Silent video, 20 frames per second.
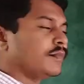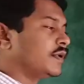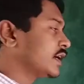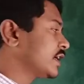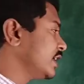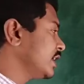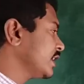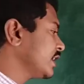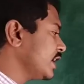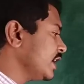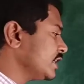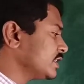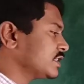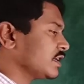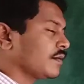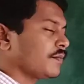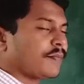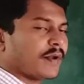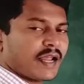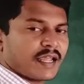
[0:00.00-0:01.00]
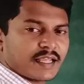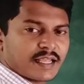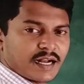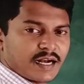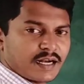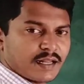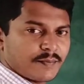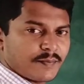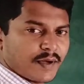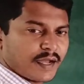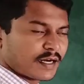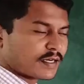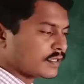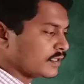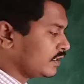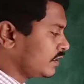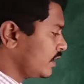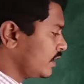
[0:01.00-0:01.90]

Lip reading: But in case of Tranquil defect,